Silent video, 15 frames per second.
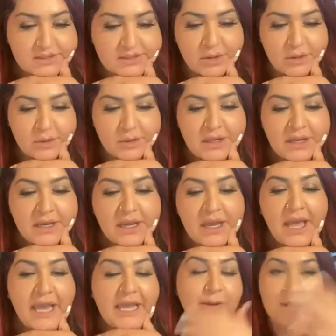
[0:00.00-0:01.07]
So
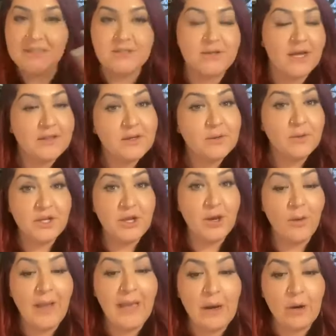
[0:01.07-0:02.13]
anyway, so now that we
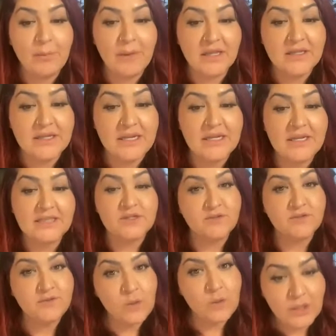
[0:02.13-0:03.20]
know how melanin is
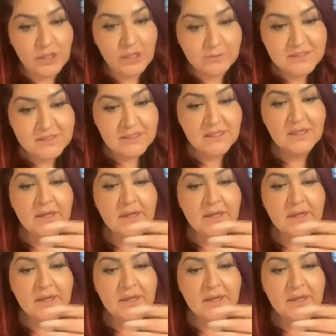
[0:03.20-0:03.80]
formed,